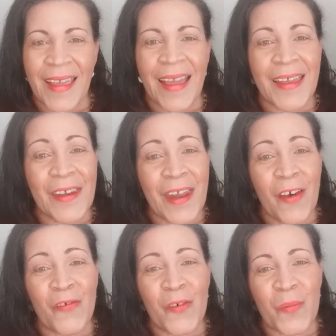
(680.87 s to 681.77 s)
And now
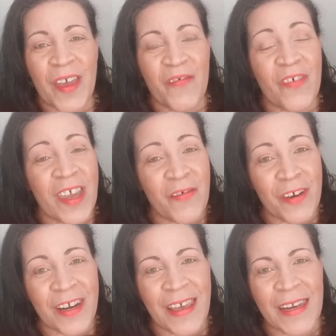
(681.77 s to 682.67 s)
for my
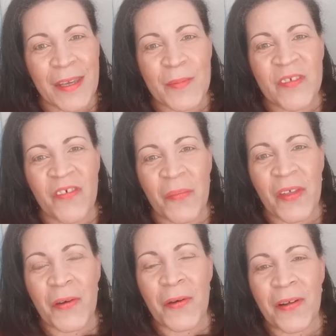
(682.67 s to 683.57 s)
favorite items from the
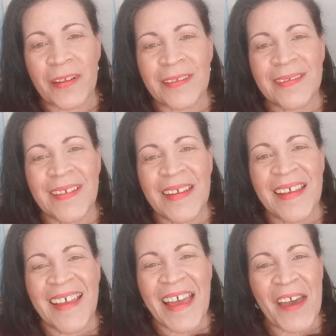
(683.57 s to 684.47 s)
haul.
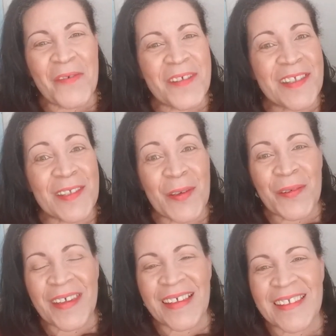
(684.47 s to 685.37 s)
I was so
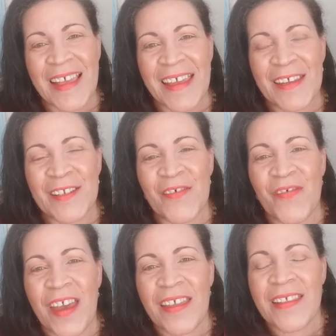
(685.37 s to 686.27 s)
excited to
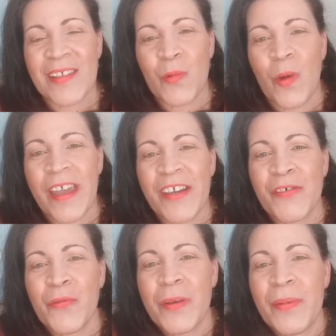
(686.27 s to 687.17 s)
find this wired
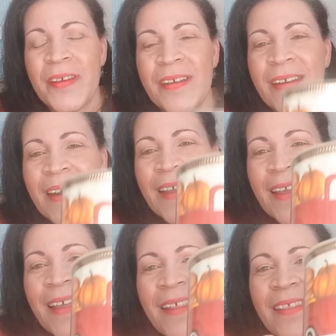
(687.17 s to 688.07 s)
ribbon.
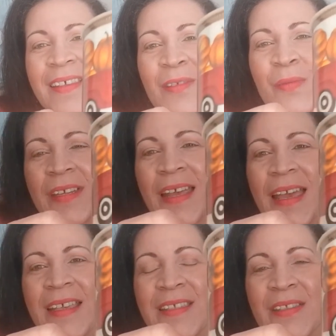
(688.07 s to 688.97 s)
This one
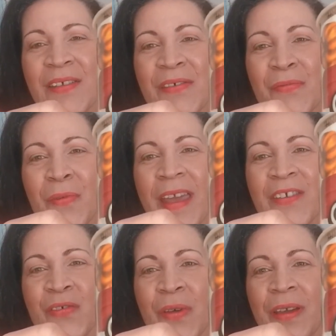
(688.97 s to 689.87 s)
has the red
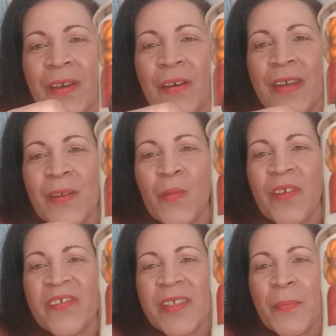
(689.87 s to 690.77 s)
truck on it
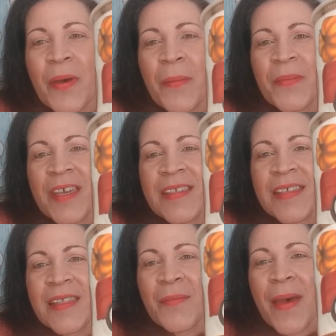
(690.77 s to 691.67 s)
with some pumpkins
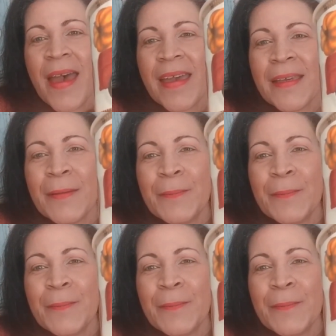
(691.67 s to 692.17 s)
in the back.